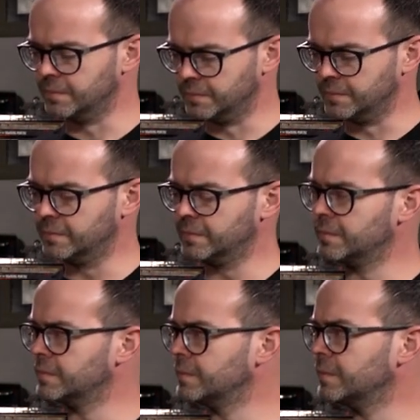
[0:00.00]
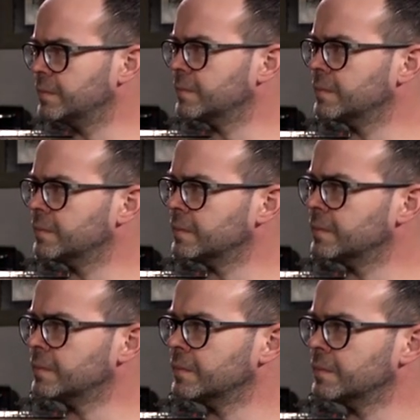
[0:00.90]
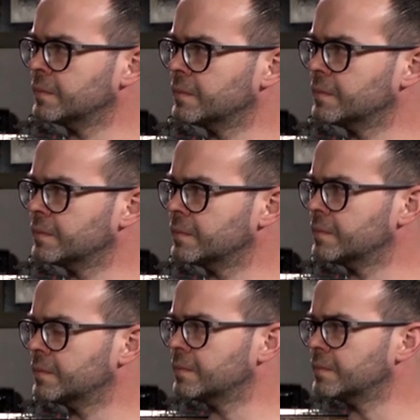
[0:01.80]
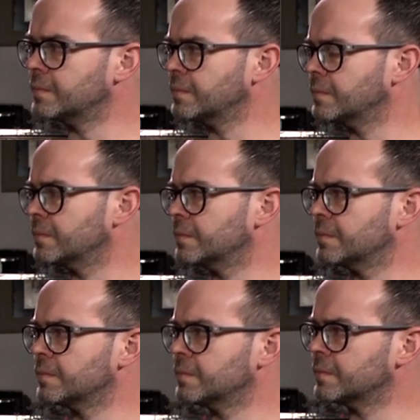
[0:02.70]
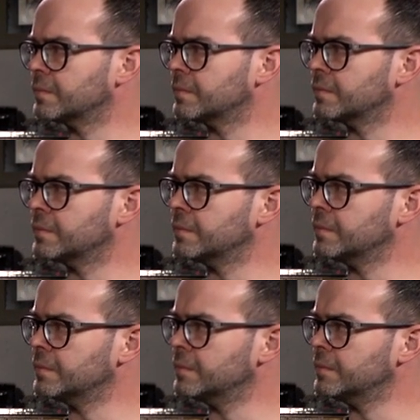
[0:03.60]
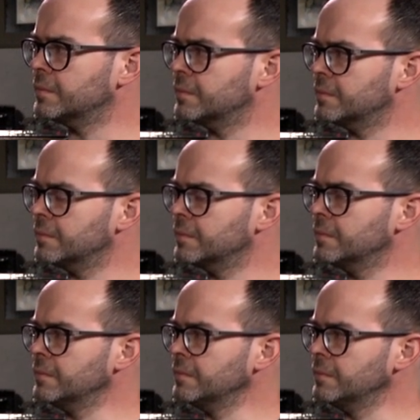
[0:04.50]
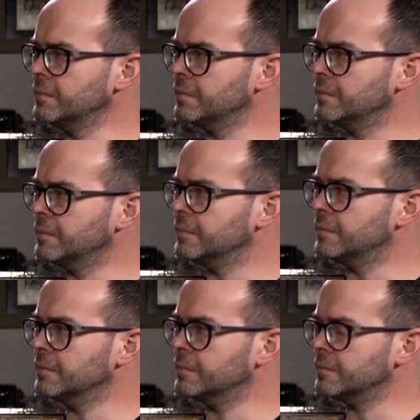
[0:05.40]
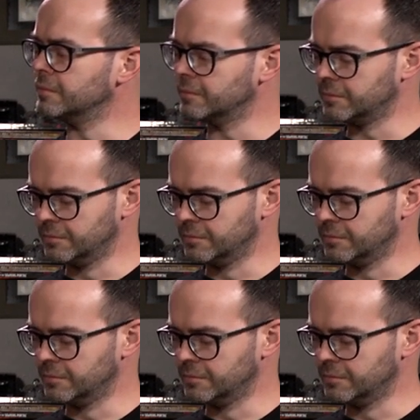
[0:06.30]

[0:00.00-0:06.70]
[no speech]